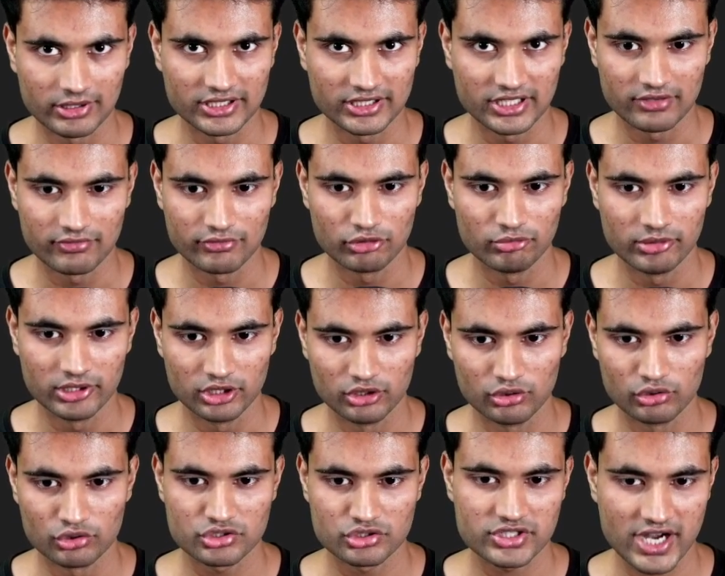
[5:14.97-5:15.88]
There will be
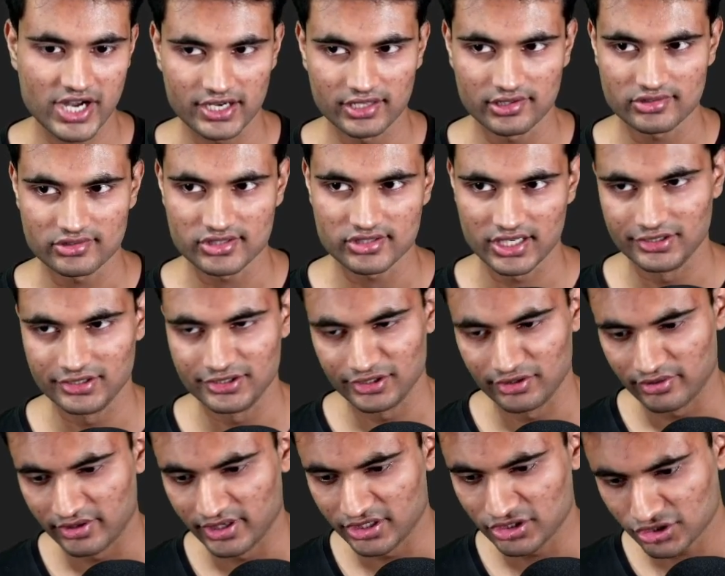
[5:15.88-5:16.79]
no static site
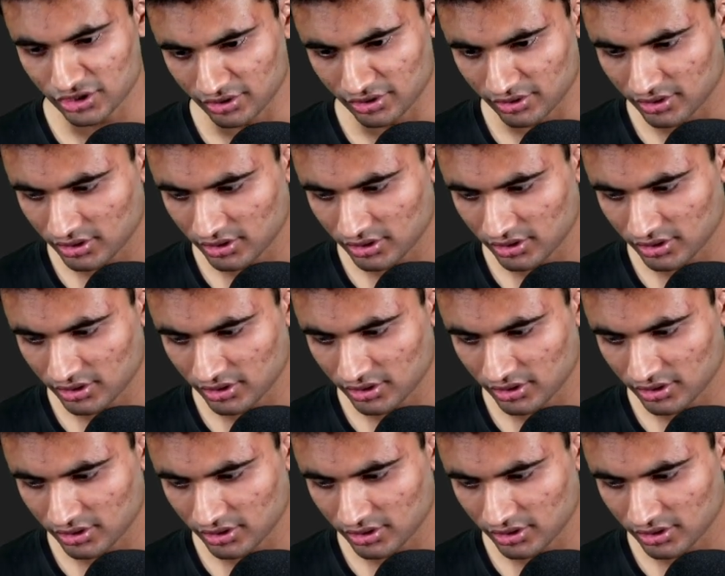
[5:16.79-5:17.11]
generation.